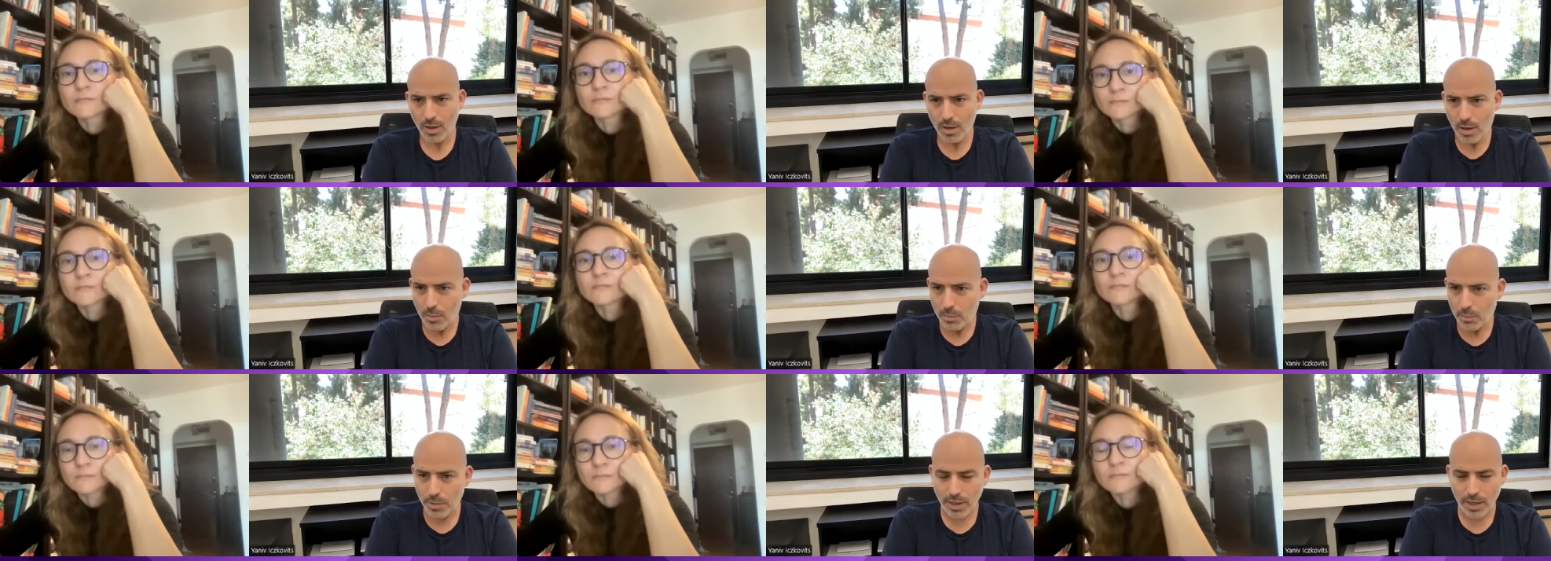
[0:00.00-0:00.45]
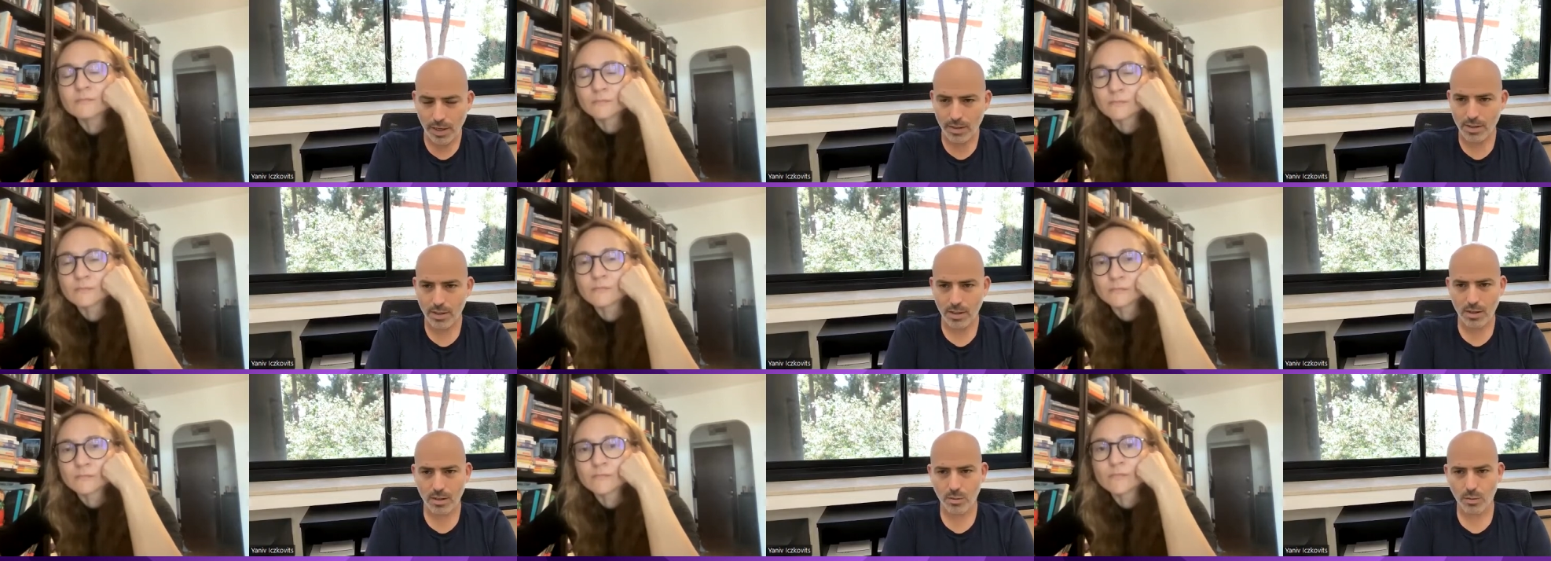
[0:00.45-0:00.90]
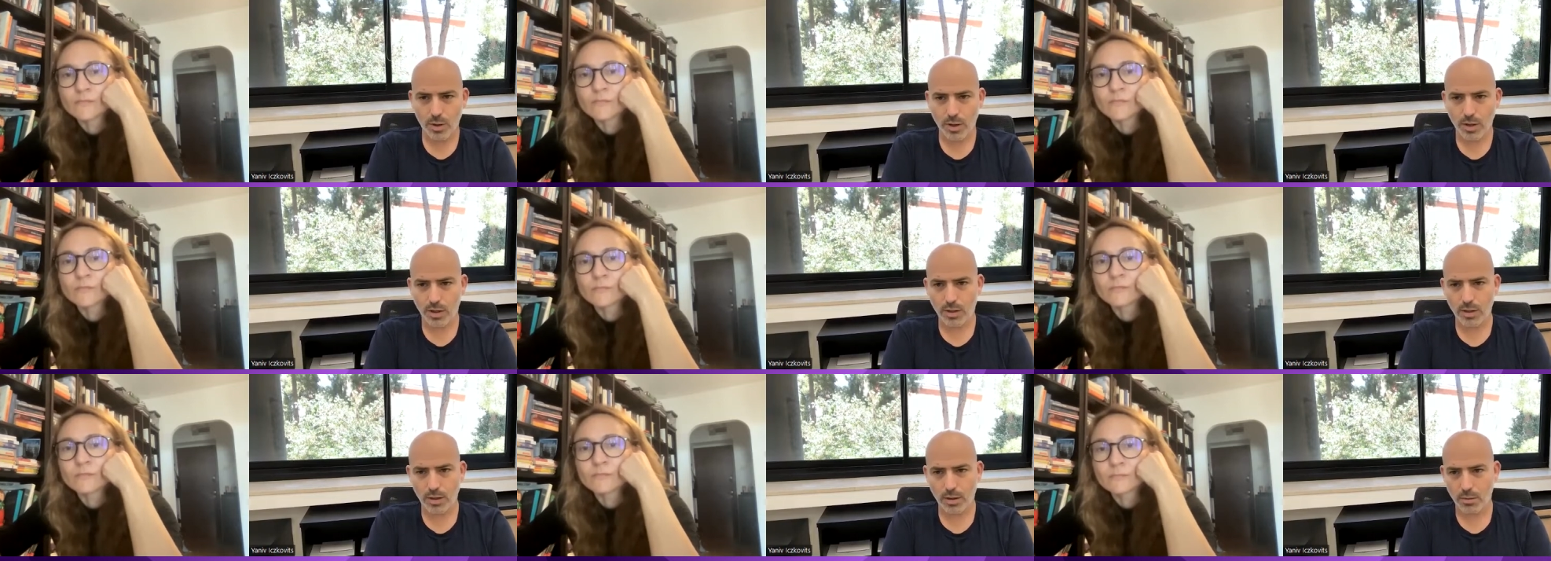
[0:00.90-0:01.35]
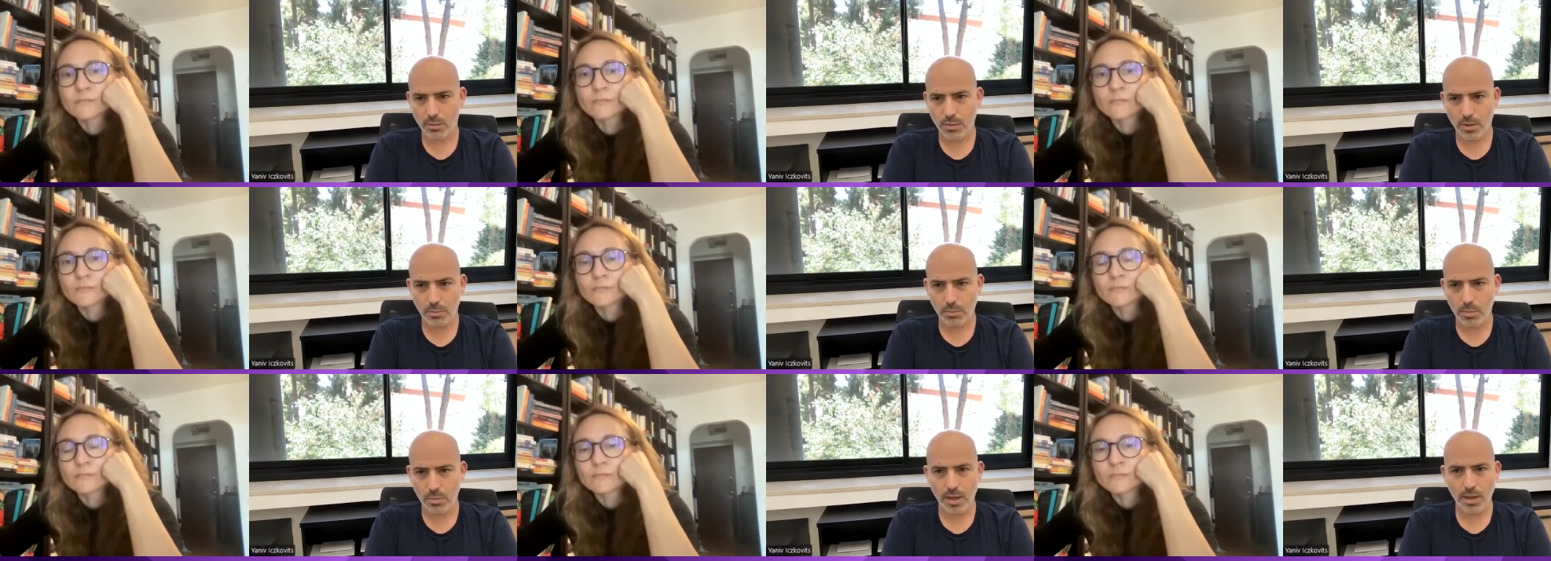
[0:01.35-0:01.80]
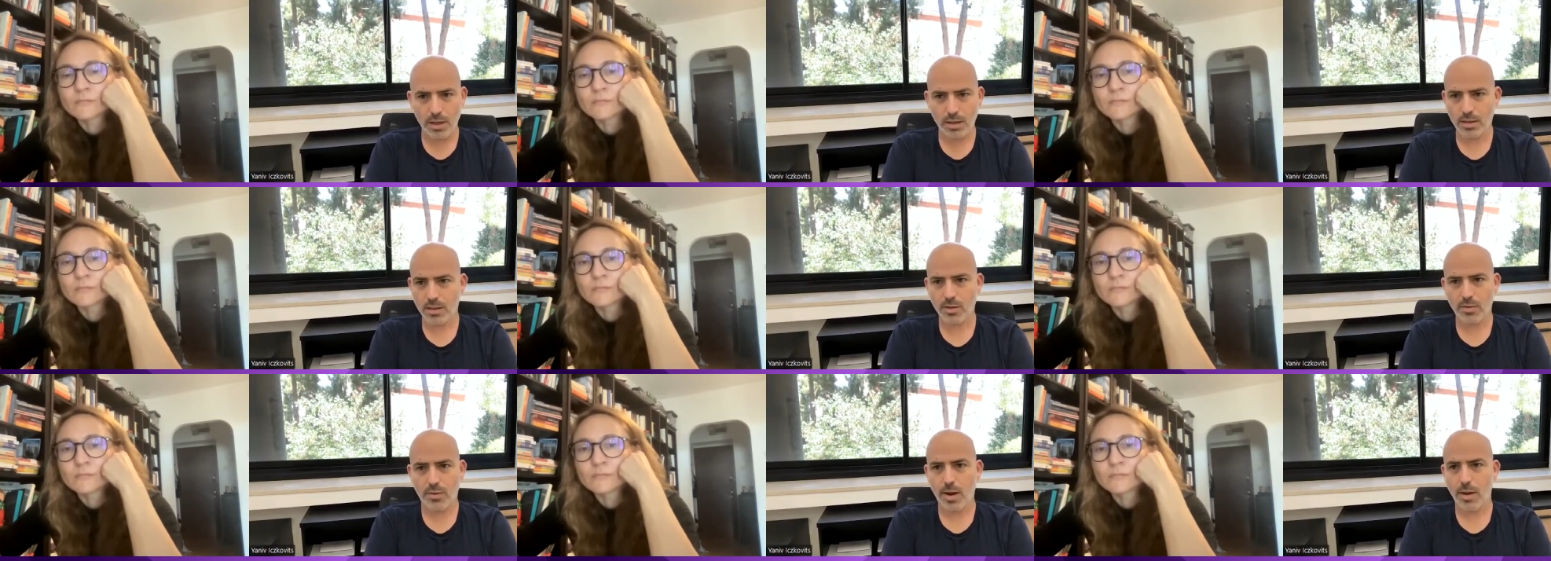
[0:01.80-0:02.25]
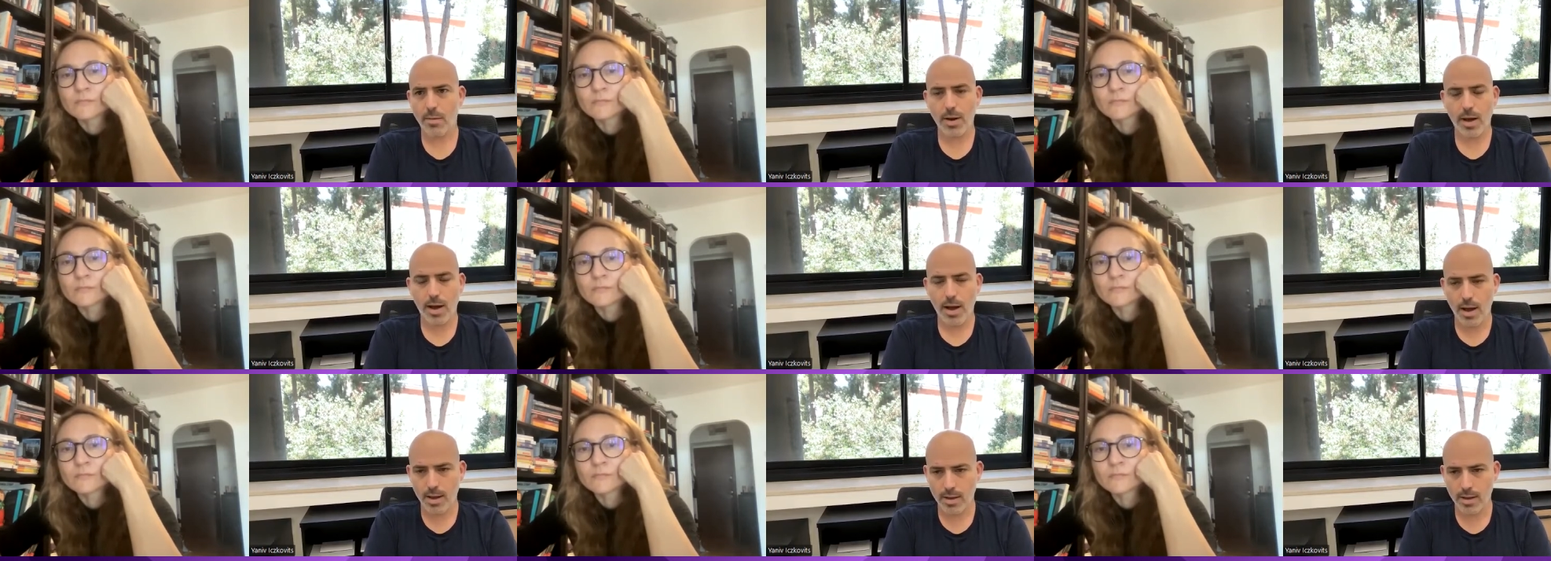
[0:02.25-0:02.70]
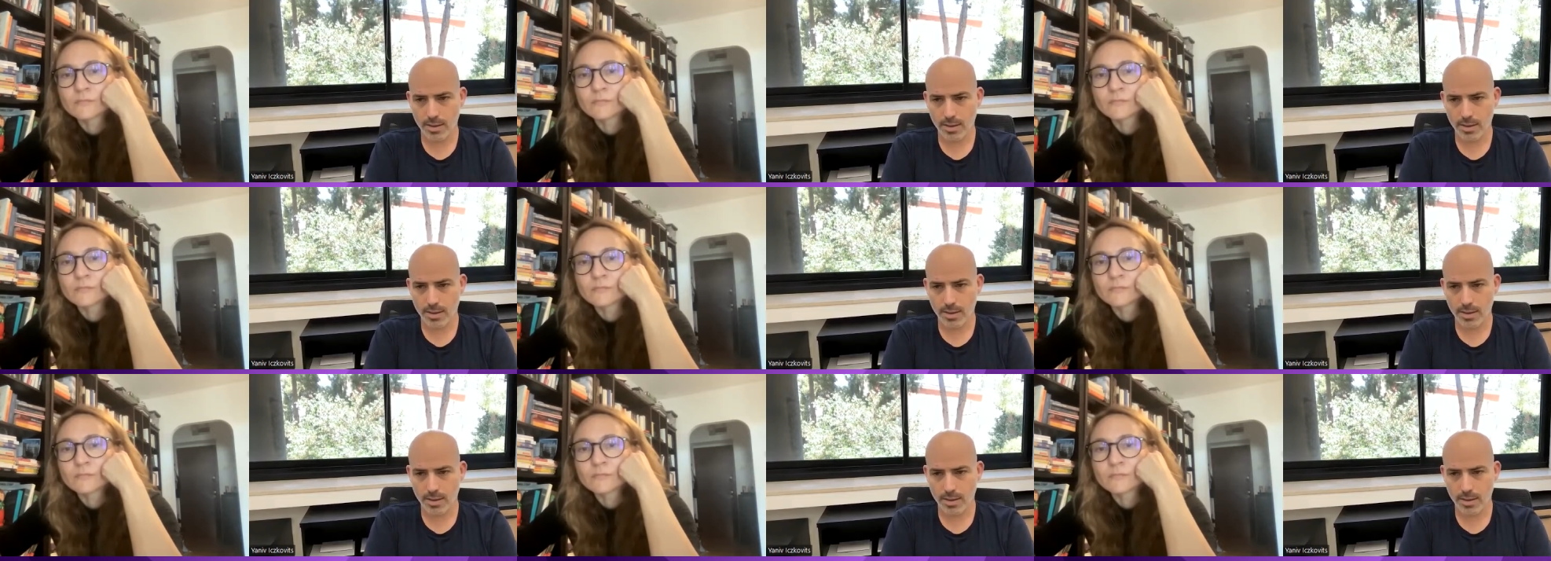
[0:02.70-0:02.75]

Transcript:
Speaker 1: mm-hmm. places where the, the biggest rabbis